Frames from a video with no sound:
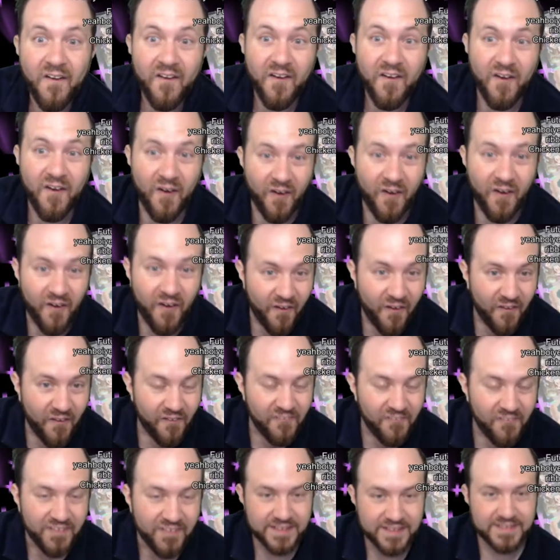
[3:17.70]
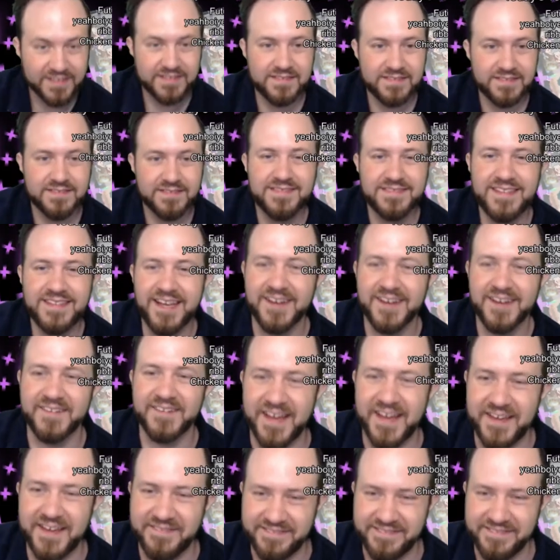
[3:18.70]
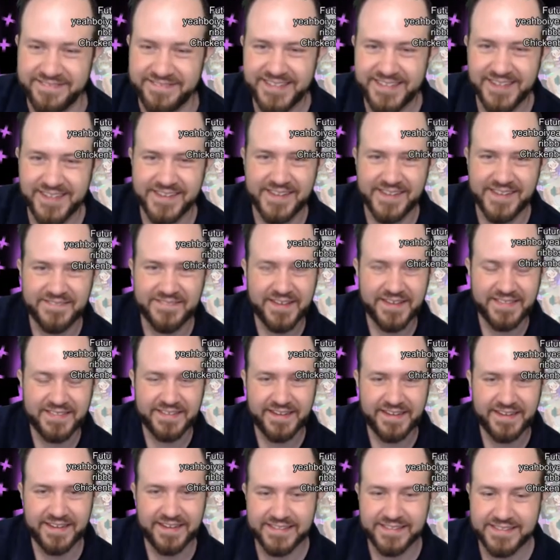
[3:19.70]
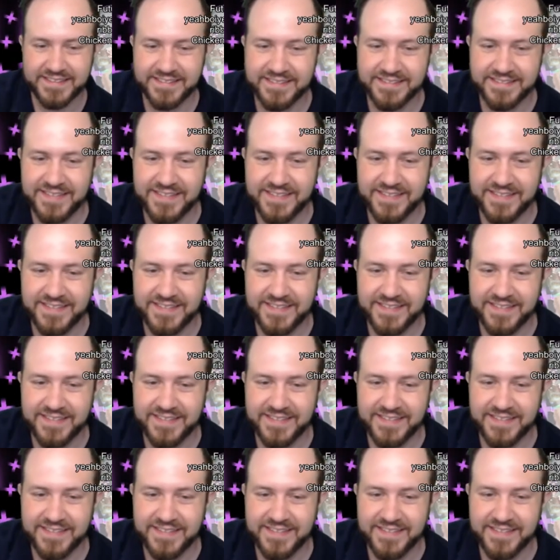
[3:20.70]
oh? You don't have you don't have nothing else.